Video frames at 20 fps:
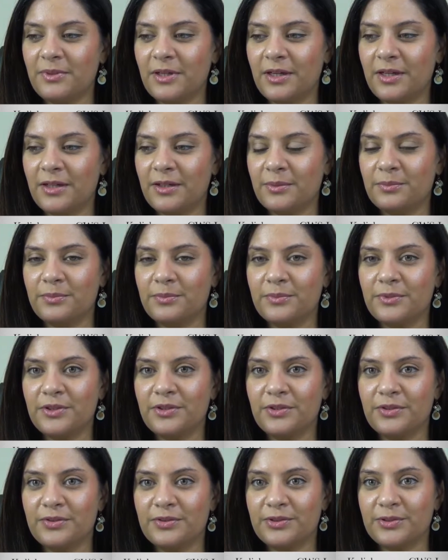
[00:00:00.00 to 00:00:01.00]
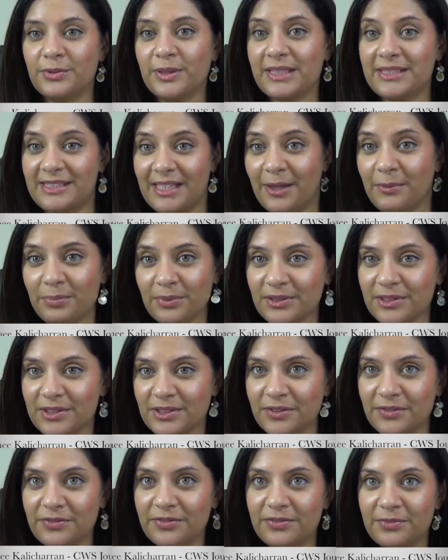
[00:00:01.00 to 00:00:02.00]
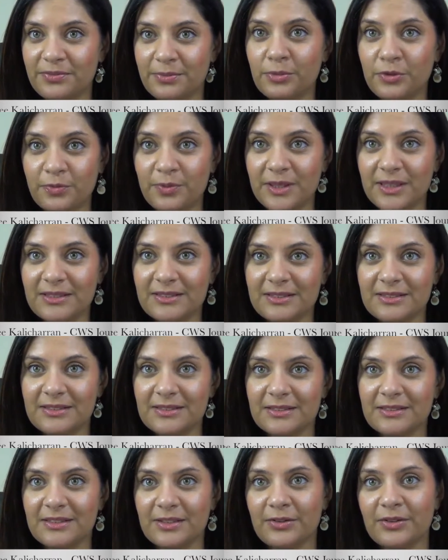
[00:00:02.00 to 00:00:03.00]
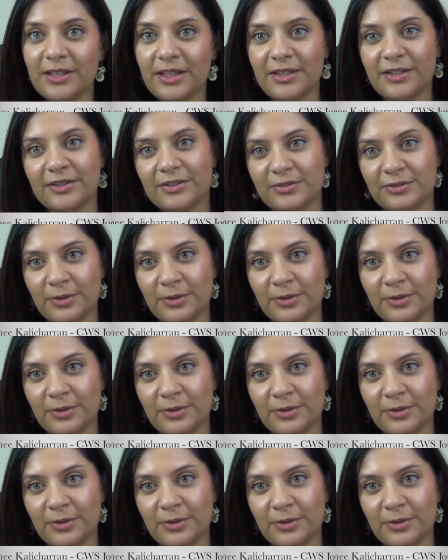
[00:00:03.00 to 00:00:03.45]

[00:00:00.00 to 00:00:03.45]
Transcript: do examples of movements and say, okay,